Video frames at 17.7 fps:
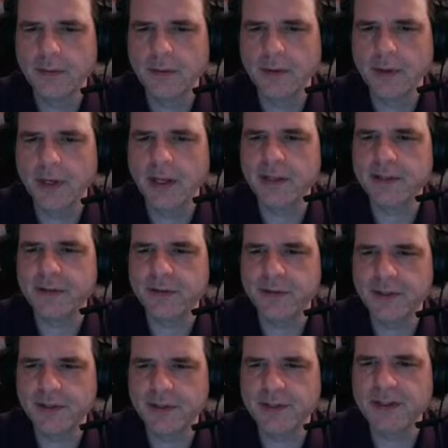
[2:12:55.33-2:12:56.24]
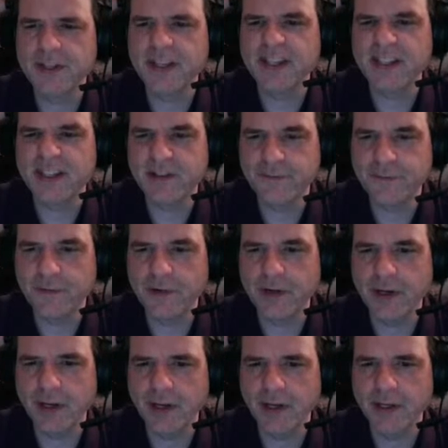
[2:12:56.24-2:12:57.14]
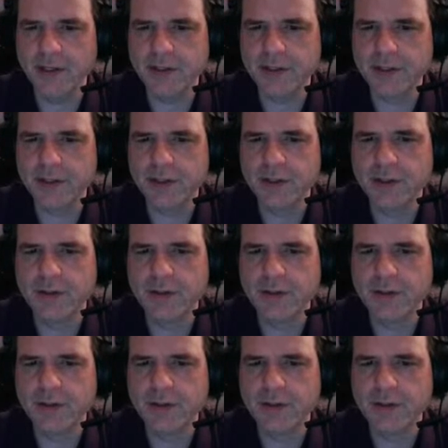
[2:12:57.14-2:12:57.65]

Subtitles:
And so this is a different edge.